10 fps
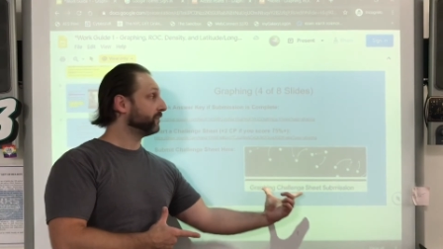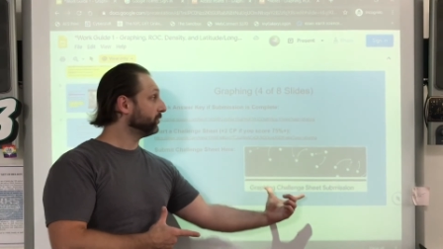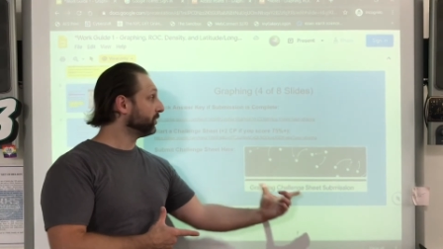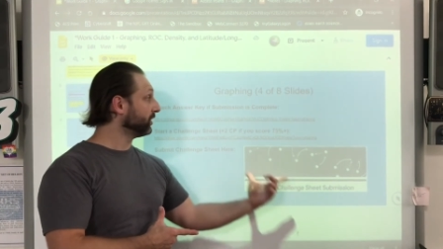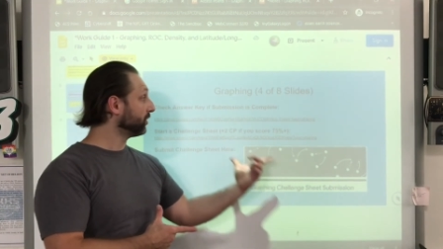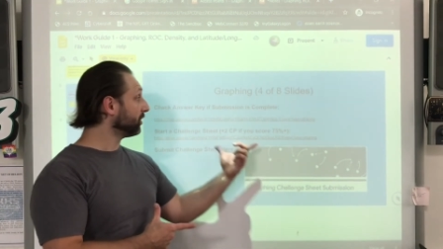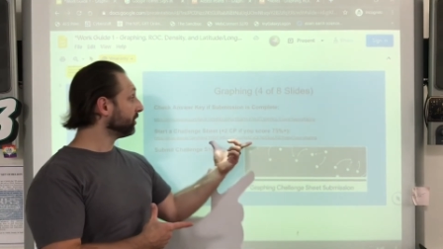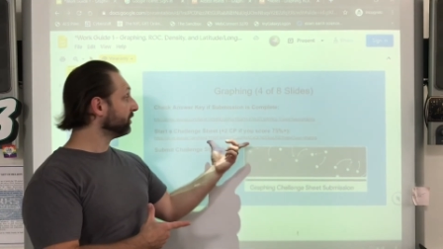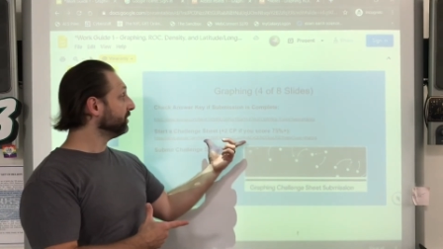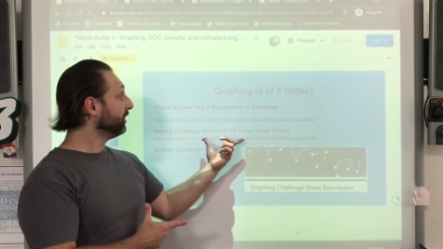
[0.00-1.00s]
You can
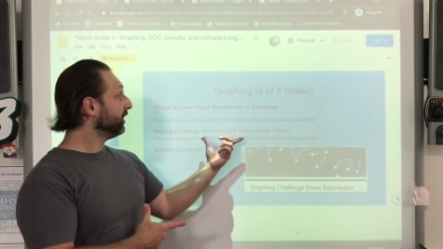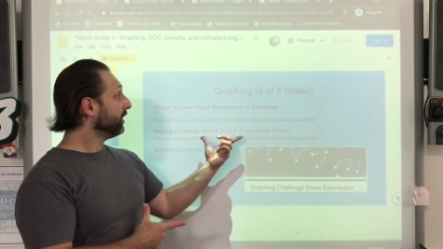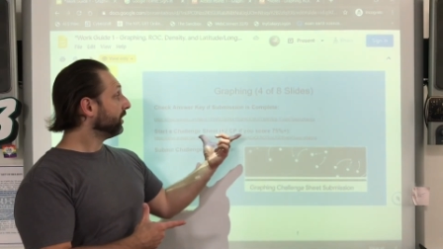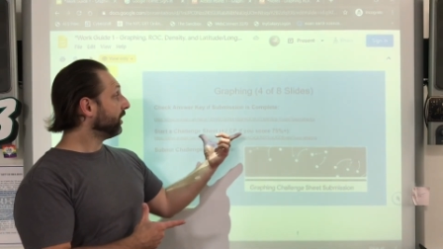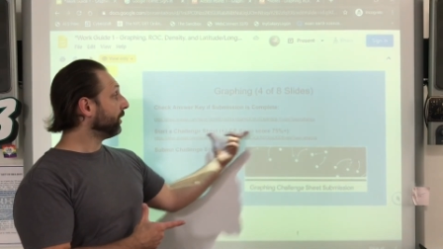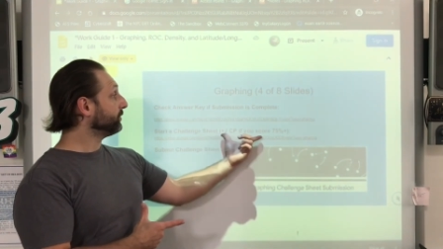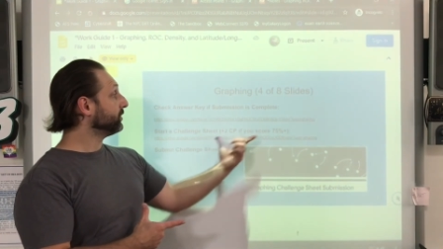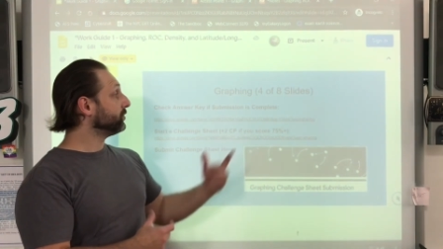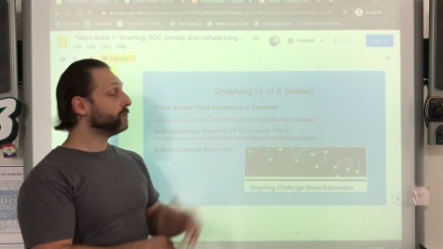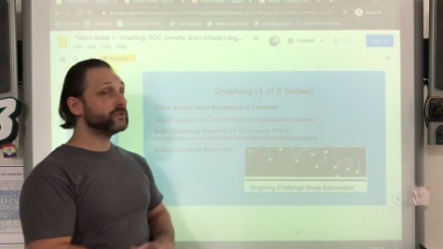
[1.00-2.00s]
earn up
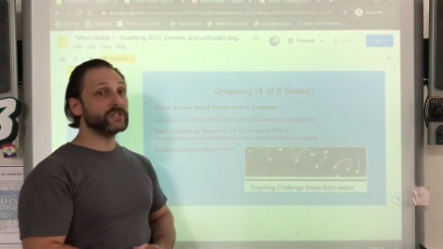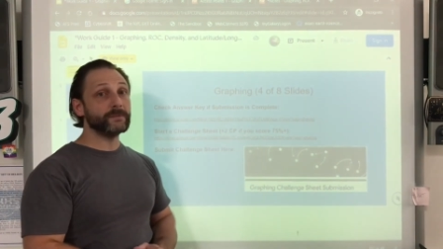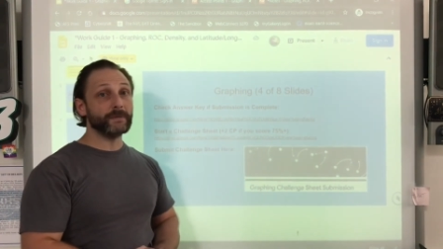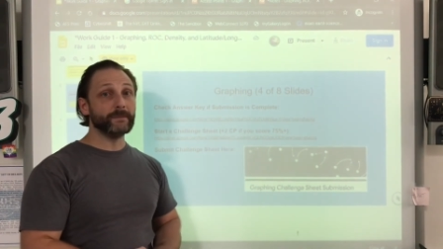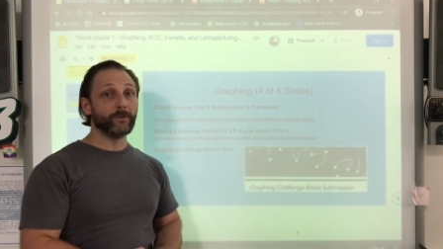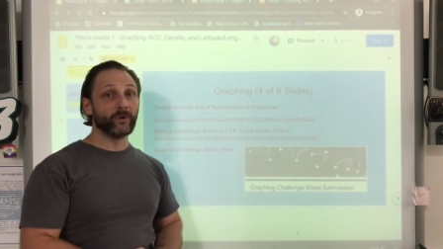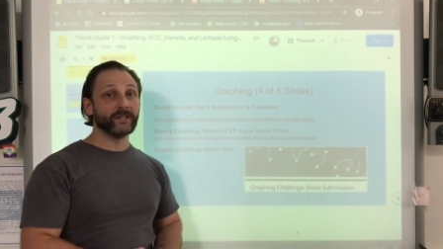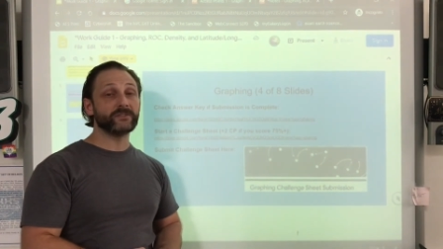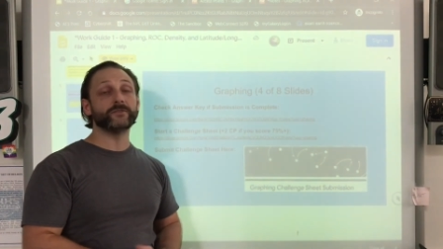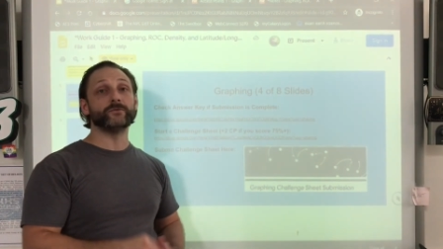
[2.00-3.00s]
to 2 CP
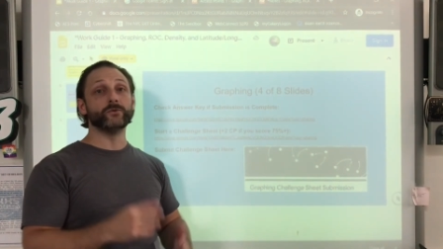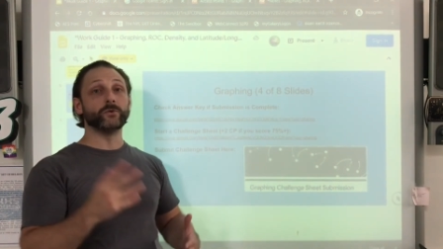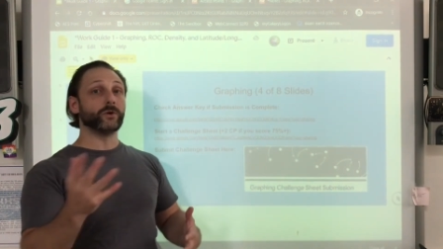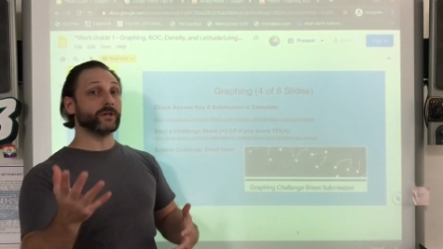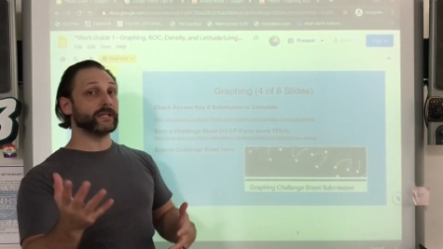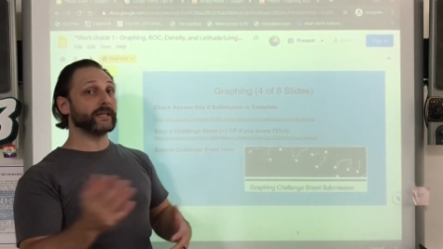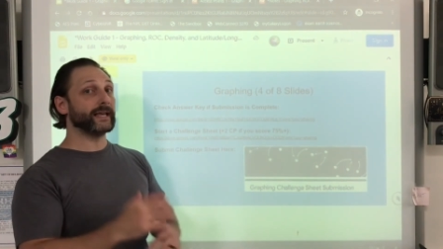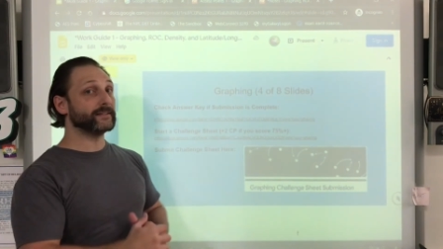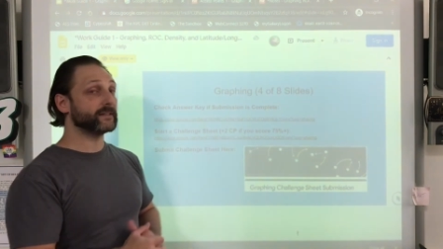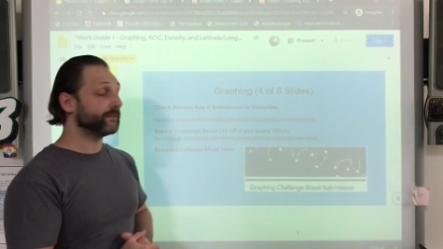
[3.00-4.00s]
points if you get a
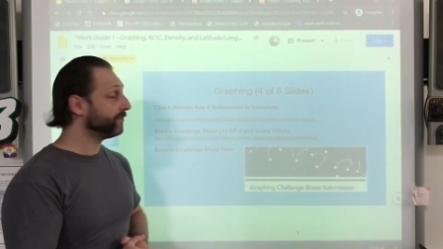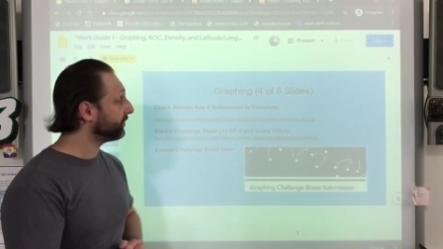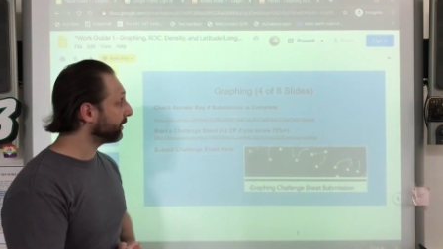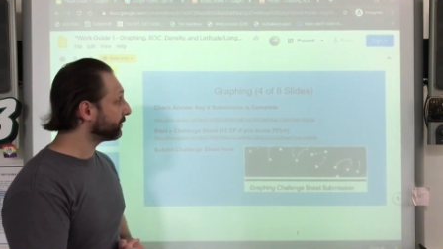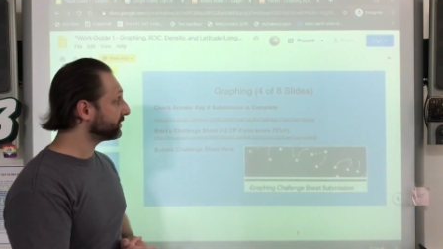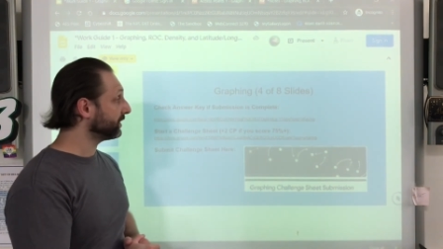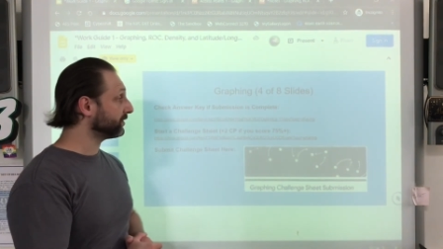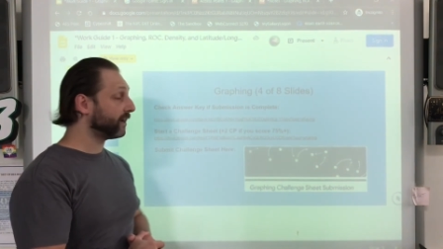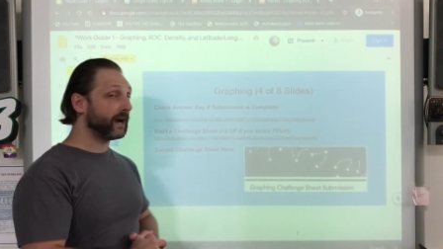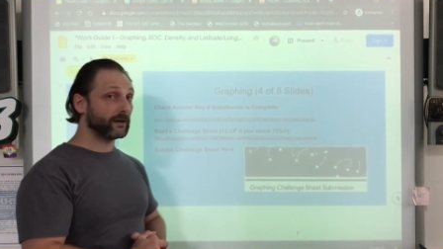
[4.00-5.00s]
75% or
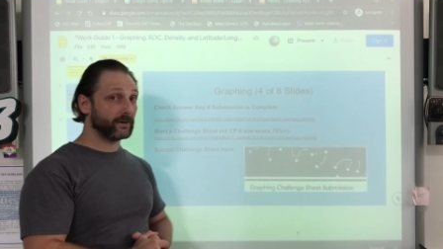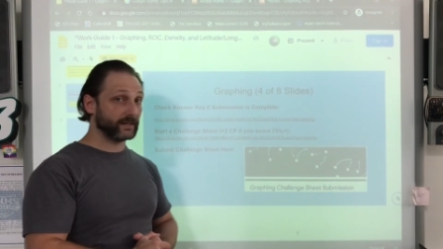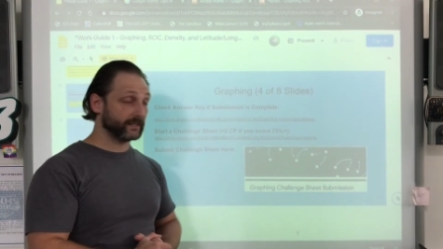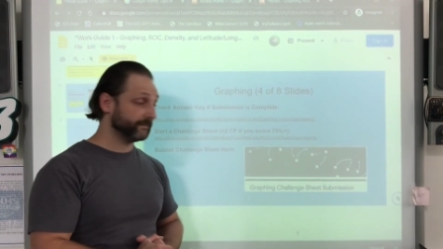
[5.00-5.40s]
higher on it.